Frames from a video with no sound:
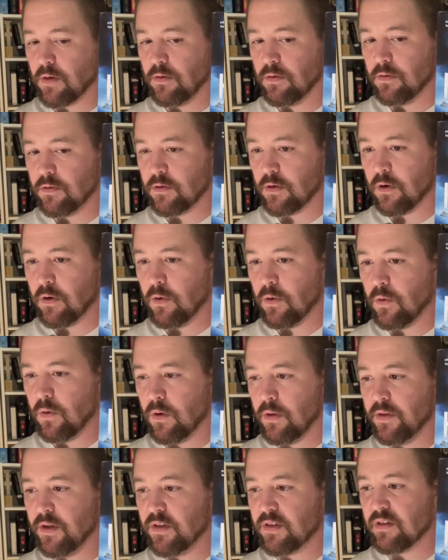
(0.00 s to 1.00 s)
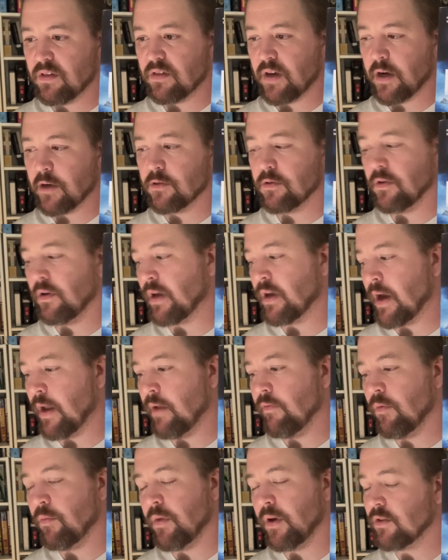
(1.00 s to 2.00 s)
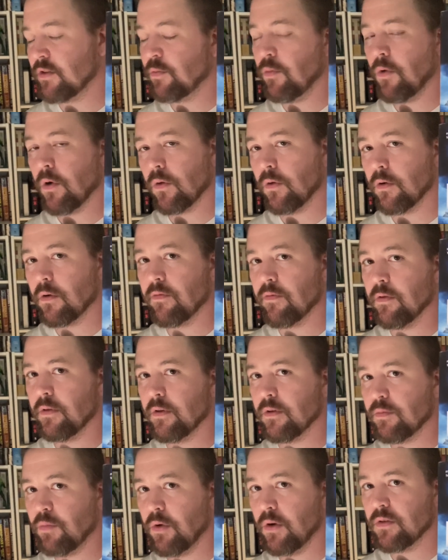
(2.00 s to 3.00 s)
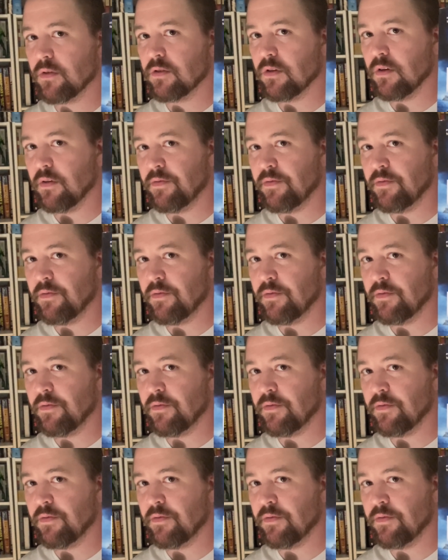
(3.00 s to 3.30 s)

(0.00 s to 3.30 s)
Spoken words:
So this is actually kind of a big spoiler for this book. So